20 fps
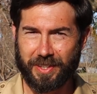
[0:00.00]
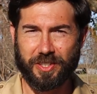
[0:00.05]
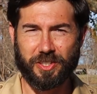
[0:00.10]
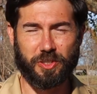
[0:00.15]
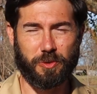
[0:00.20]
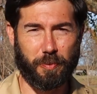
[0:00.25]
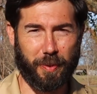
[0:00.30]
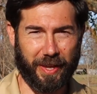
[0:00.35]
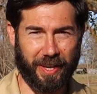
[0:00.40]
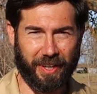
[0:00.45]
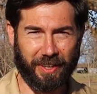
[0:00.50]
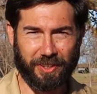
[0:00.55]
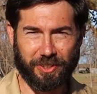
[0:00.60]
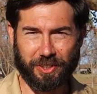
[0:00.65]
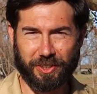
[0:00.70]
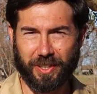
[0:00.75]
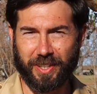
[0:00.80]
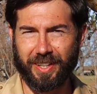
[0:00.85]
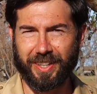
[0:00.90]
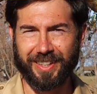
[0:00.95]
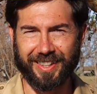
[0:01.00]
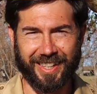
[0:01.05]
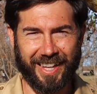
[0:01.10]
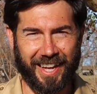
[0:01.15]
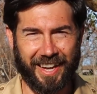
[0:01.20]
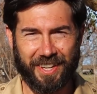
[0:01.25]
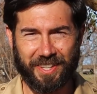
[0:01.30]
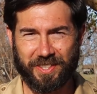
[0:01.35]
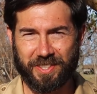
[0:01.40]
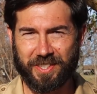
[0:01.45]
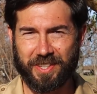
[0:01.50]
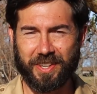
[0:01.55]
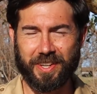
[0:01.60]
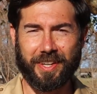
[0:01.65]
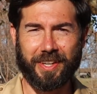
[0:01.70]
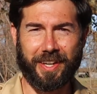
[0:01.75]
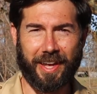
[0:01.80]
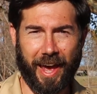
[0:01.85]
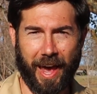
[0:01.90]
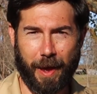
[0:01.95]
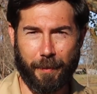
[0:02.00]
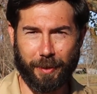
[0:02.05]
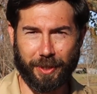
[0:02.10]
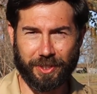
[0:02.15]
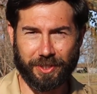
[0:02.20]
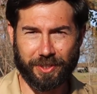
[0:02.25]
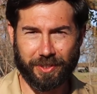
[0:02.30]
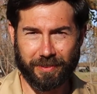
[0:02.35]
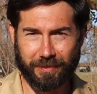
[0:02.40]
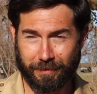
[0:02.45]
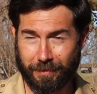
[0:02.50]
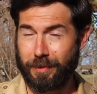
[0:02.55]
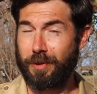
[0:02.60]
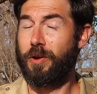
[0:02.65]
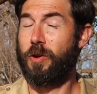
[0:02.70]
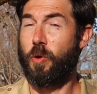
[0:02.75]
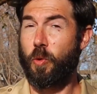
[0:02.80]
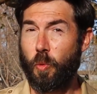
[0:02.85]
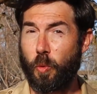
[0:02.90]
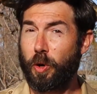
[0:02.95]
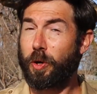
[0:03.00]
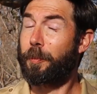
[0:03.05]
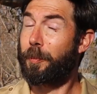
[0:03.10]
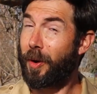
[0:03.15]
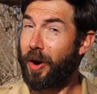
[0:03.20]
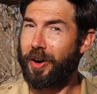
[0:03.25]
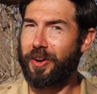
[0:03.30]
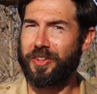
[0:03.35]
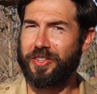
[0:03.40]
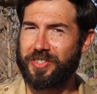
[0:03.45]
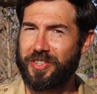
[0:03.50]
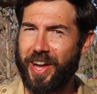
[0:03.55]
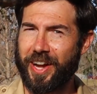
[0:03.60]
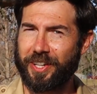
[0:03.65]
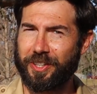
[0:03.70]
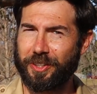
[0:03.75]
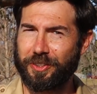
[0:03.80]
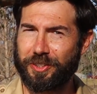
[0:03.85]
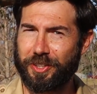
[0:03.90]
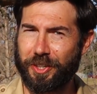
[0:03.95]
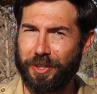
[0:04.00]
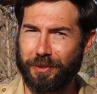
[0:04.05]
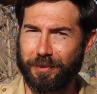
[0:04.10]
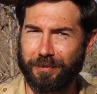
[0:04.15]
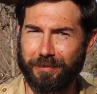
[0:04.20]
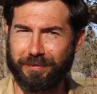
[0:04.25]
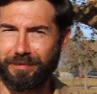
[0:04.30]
Spinach, lettuce, cabbage, we're part of the cycle too.